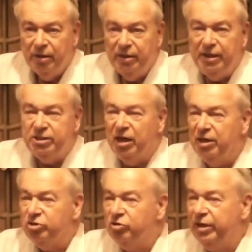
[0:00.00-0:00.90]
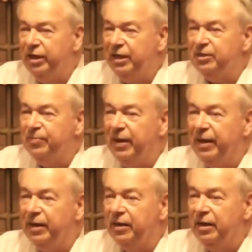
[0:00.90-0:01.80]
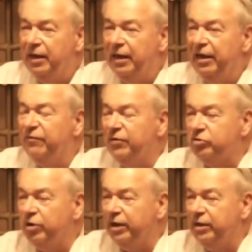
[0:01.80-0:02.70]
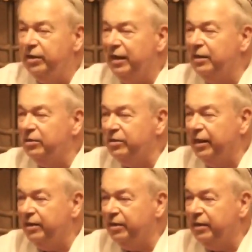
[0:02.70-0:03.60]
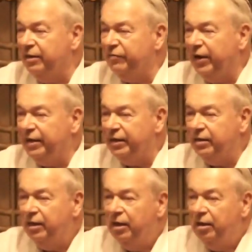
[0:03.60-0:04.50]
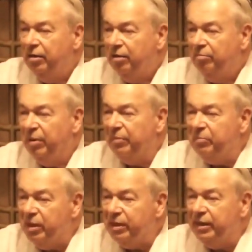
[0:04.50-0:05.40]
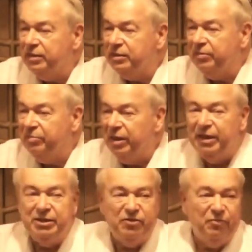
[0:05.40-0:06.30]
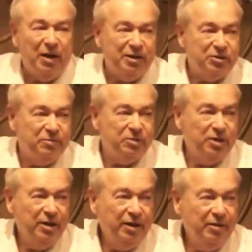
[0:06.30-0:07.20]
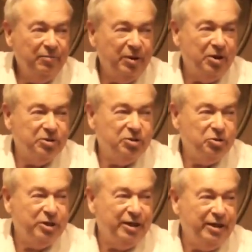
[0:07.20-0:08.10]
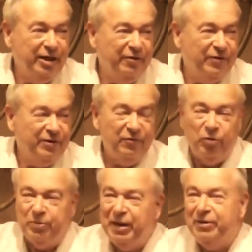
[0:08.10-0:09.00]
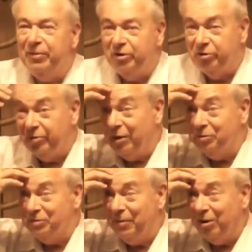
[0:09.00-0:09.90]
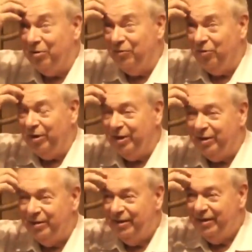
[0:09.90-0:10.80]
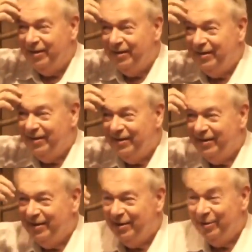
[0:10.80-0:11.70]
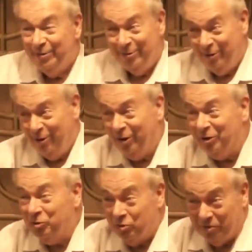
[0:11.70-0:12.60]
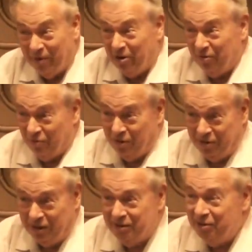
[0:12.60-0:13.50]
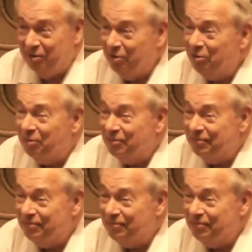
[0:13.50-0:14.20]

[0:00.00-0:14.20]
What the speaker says: This country is being infiltrated, inundated, invaded by millions and millions of Muslims. Because, you see, if what made America great was the barrel of oil, you're going to do what the barrel of oil tells you to do.